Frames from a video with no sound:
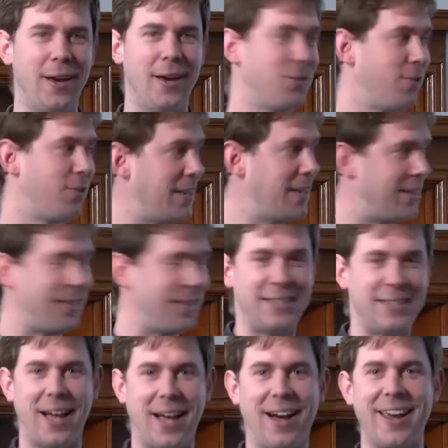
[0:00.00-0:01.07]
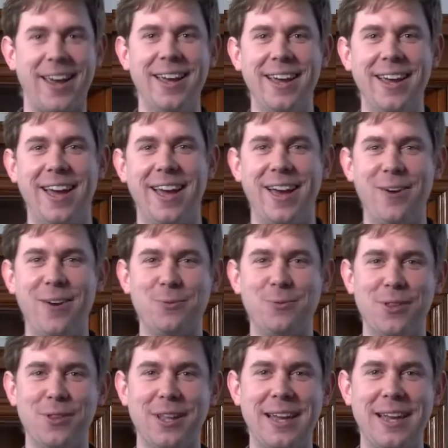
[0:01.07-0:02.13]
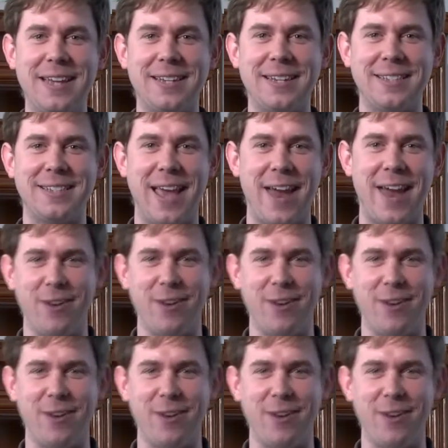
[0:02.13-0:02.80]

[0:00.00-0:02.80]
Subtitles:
It's great to see Si, who is one of the leaders there,